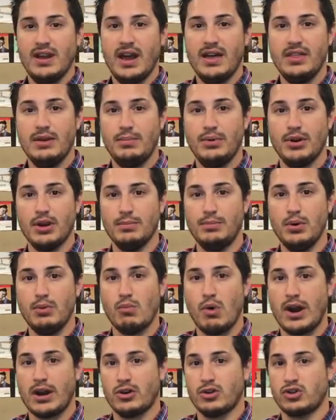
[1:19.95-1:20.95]
and then put a
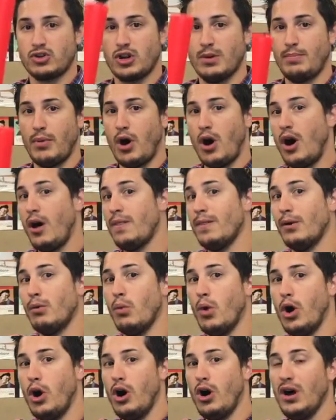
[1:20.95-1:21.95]
boomwhacker strip on the
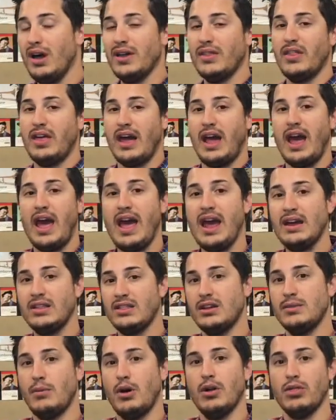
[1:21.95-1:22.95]
wall and they hang
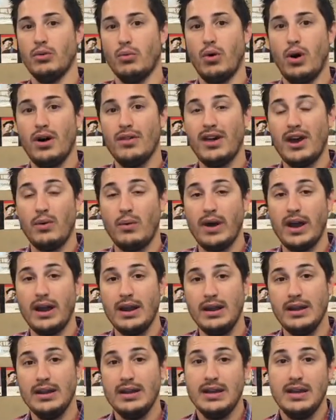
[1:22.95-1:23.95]
them on the wall that
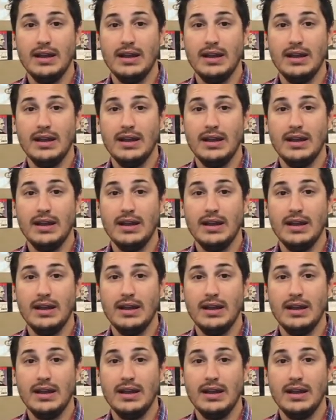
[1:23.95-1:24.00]
way.